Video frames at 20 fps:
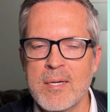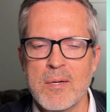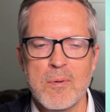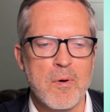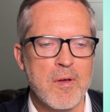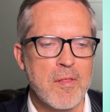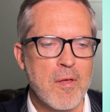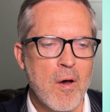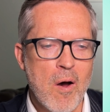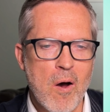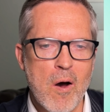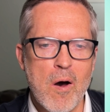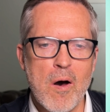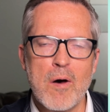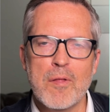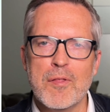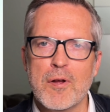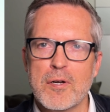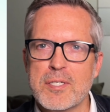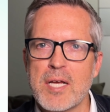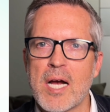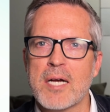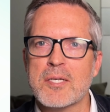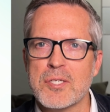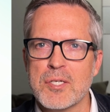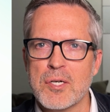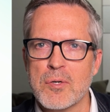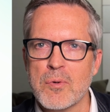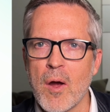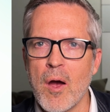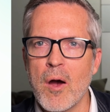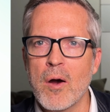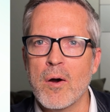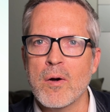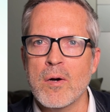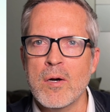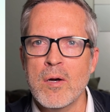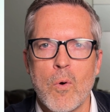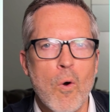with all their ducks in a row,